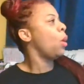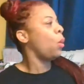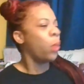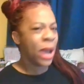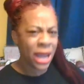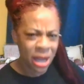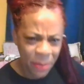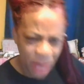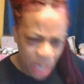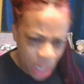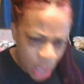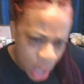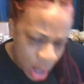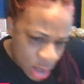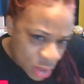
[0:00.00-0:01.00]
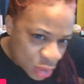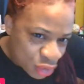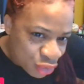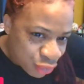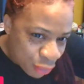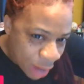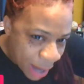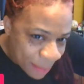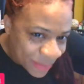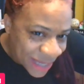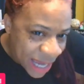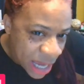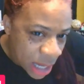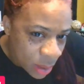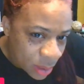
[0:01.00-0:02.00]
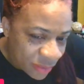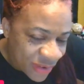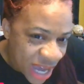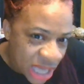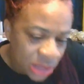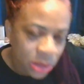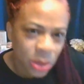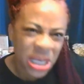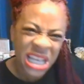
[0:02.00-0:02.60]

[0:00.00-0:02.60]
Wait a minute, girl. You dropped out of high school.